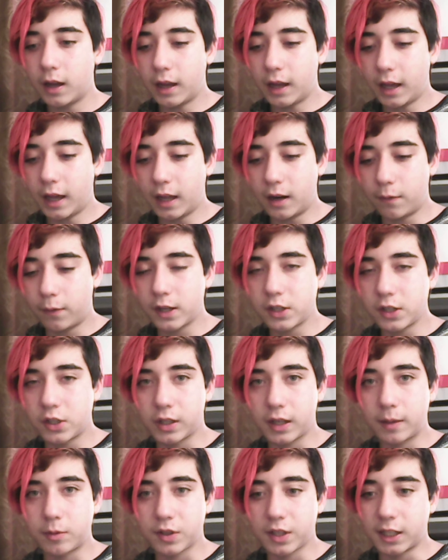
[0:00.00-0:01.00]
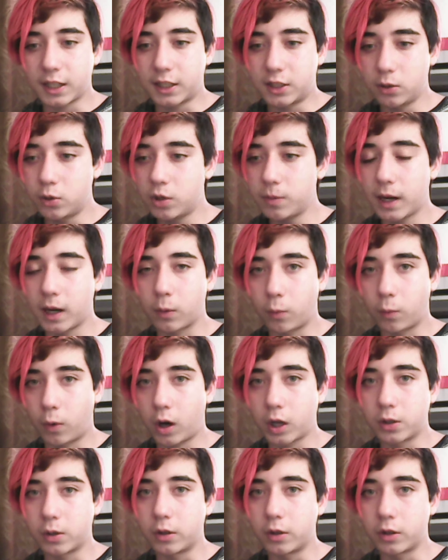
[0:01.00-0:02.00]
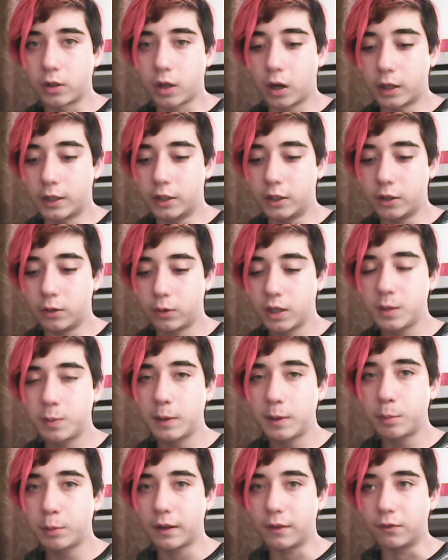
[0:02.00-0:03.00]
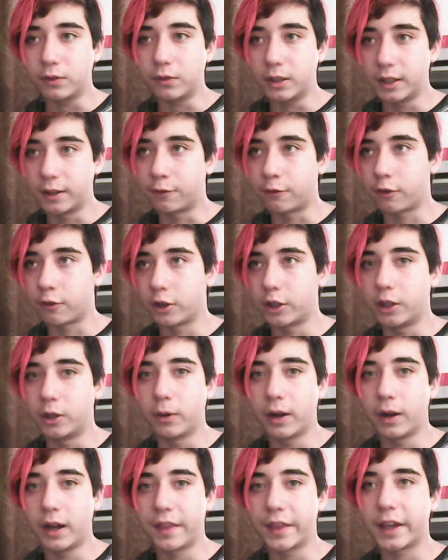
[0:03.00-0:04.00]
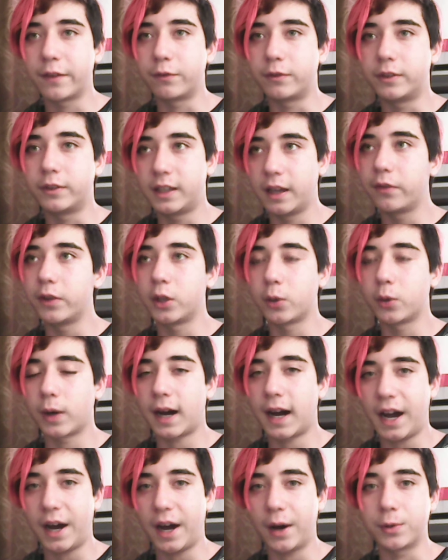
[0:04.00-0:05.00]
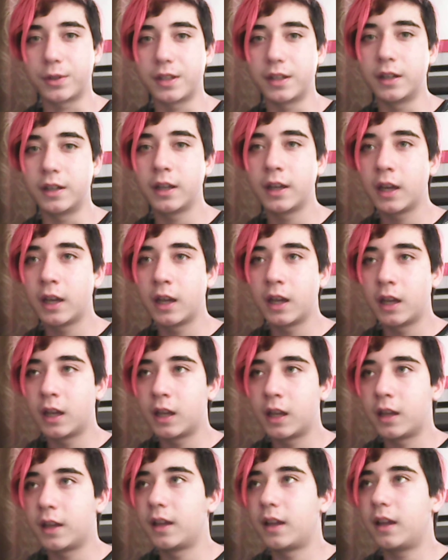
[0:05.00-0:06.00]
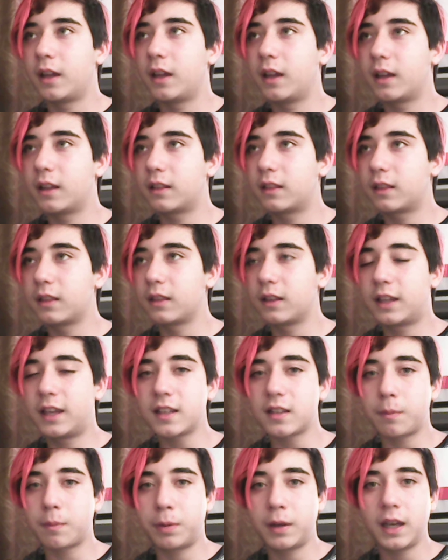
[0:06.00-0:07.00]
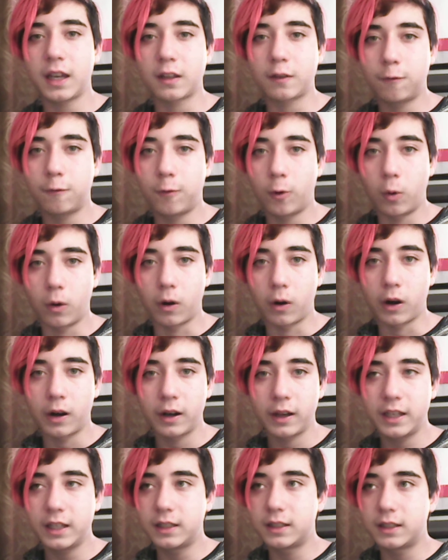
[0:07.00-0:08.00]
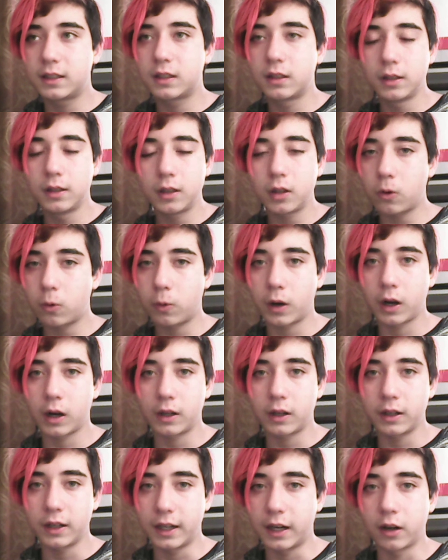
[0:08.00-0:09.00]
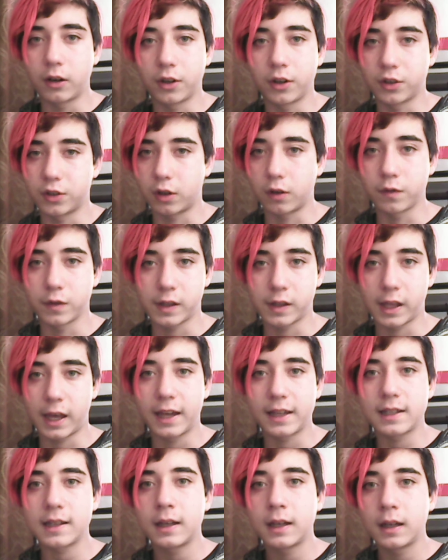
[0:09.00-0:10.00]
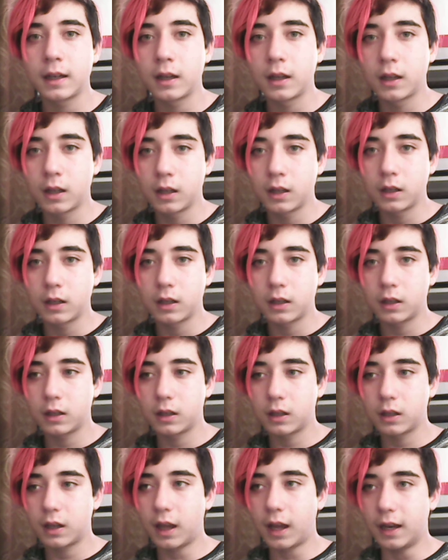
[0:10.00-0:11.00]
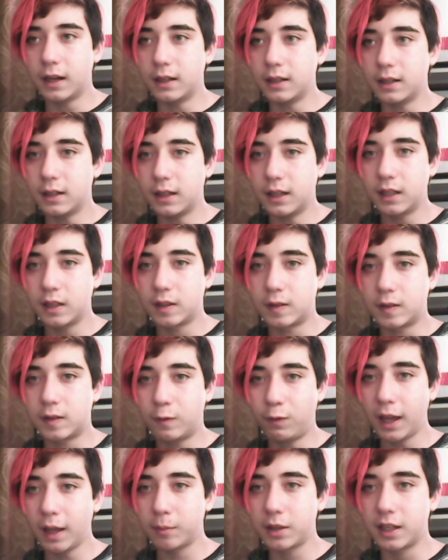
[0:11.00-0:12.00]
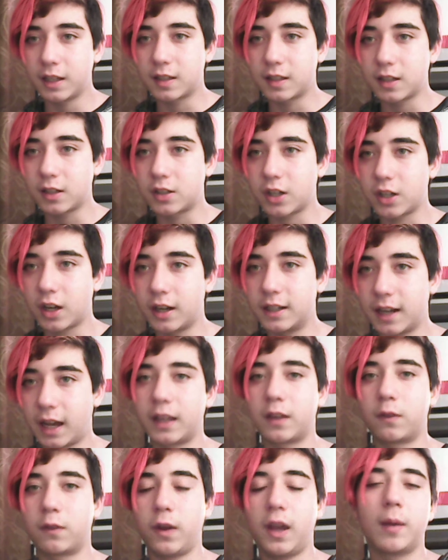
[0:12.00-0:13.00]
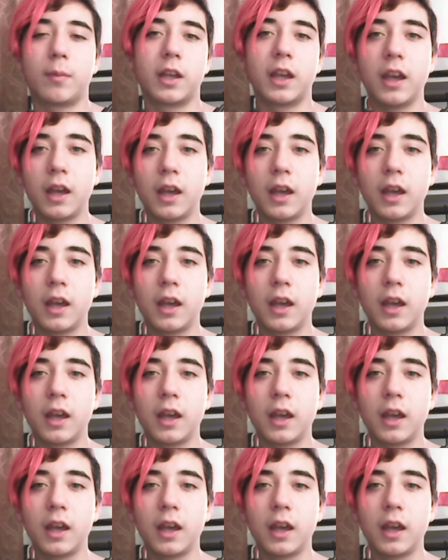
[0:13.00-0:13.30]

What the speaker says: And eventually I'm just like, dude, you better watch who you're talking to. These people have lived for you, and they've given you a house, and he has a PS4. He nowhere near deserves that. And his family is such a nice family.